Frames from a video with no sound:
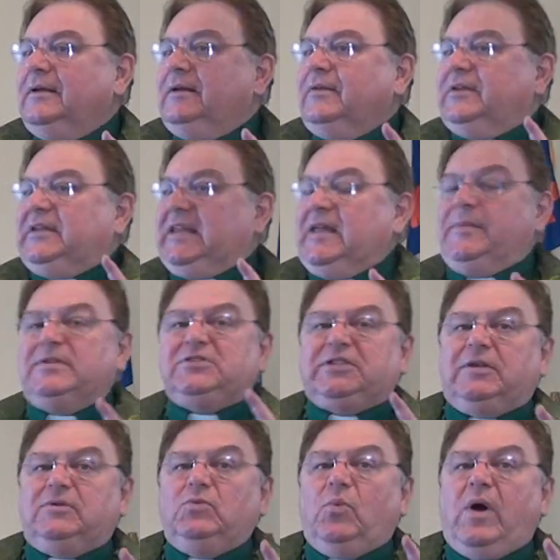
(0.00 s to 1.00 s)
The demons
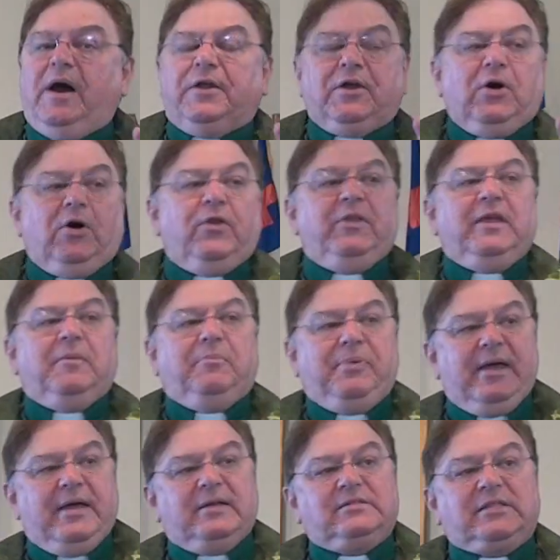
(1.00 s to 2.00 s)
didn't want to go to the
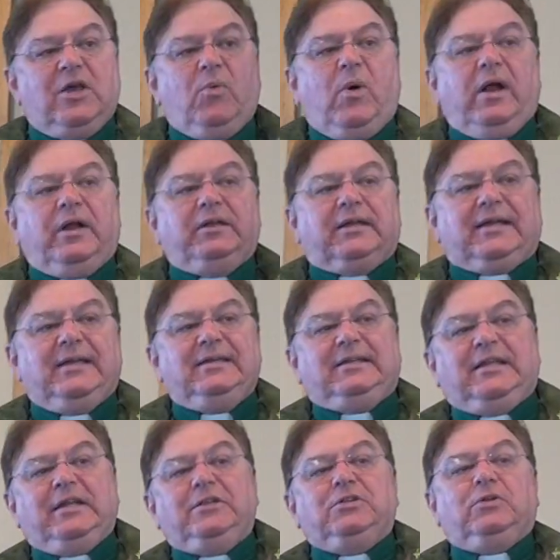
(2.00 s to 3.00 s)
abyss. They wanted to
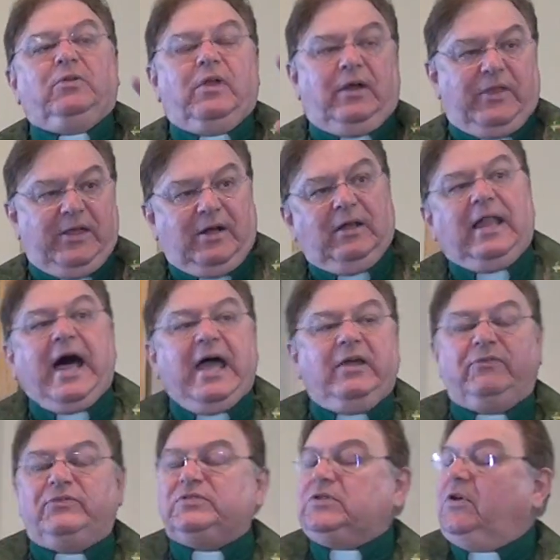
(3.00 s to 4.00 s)
continue their
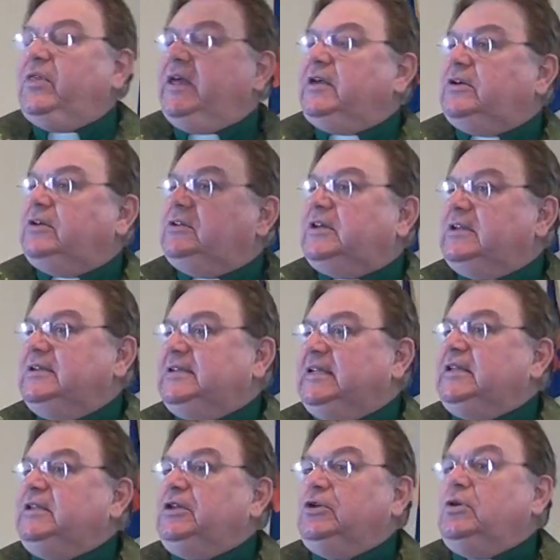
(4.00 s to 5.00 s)
life so they could
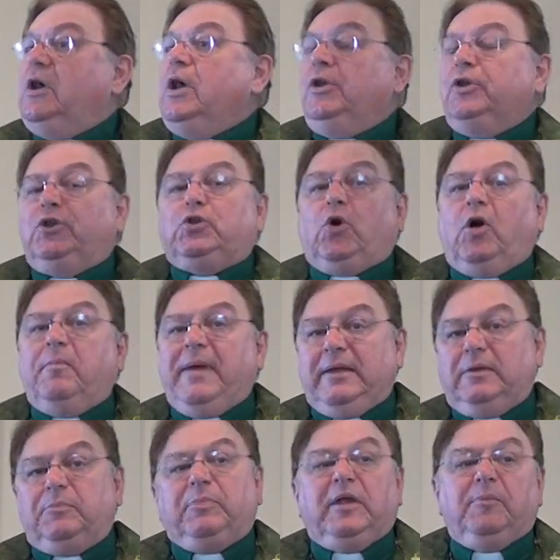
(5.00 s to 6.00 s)
continue to
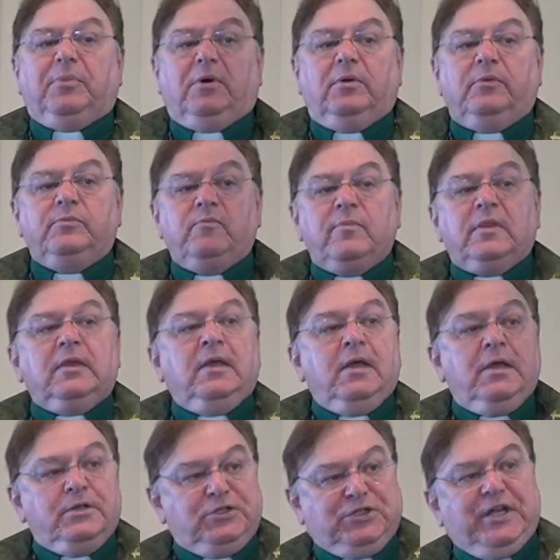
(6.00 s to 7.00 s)
torment people.
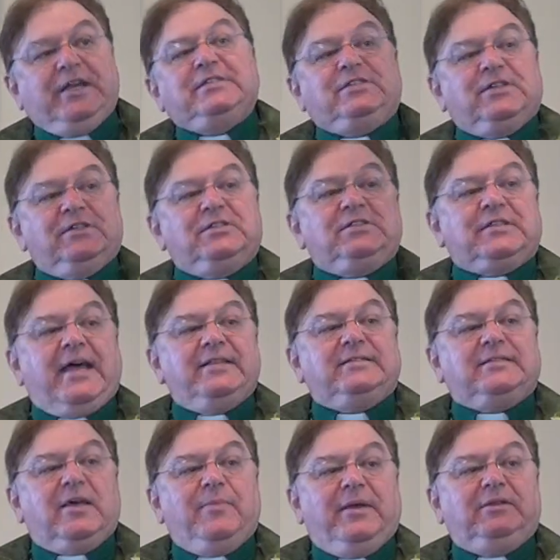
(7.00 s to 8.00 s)
Jesus sends
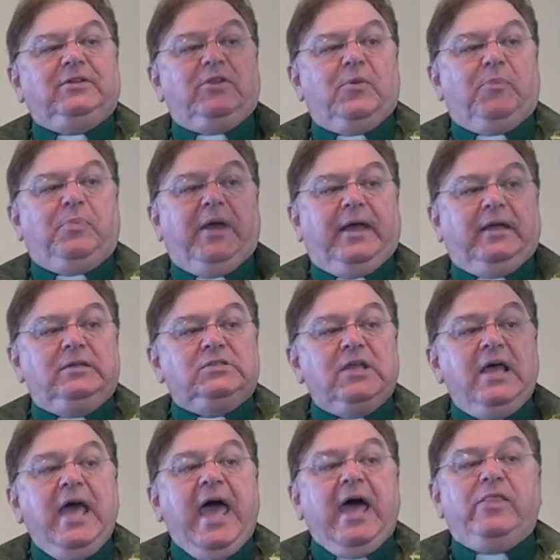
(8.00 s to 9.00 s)
them into the pigs,
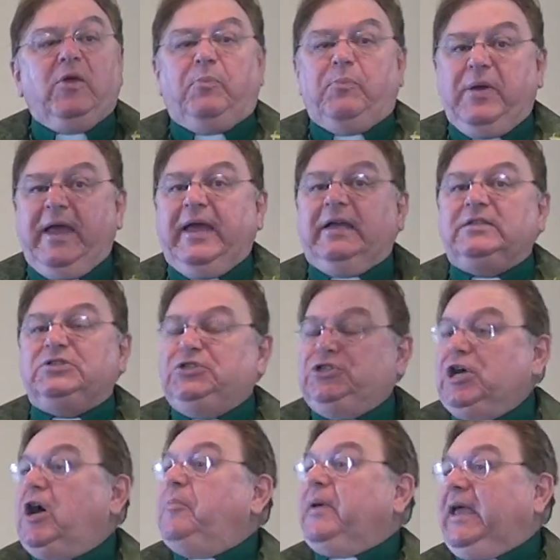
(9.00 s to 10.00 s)
and the pigs
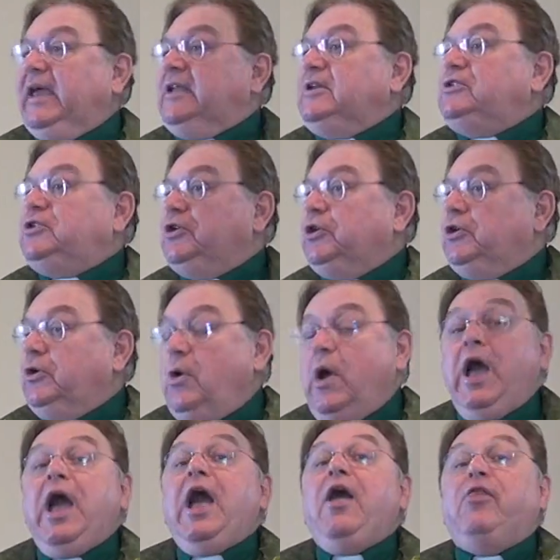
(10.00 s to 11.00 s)
jump
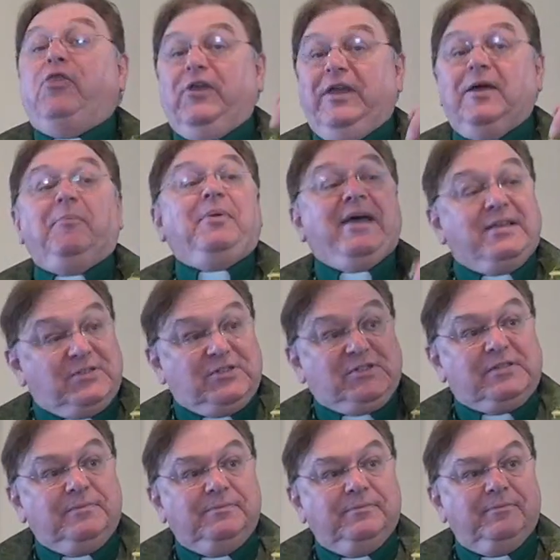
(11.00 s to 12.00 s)
into the
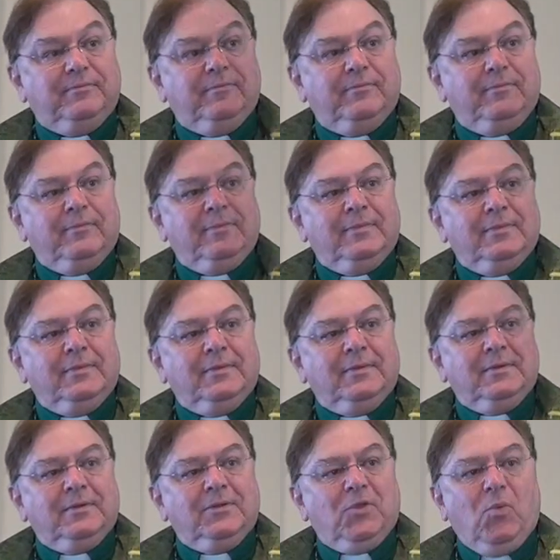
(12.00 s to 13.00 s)
abyss,
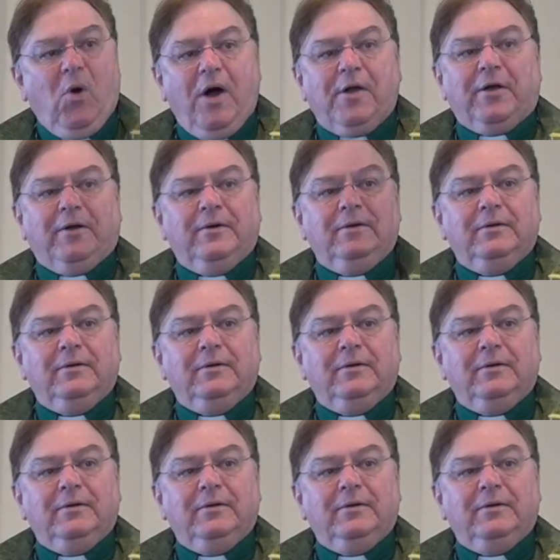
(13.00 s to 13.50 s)
the water,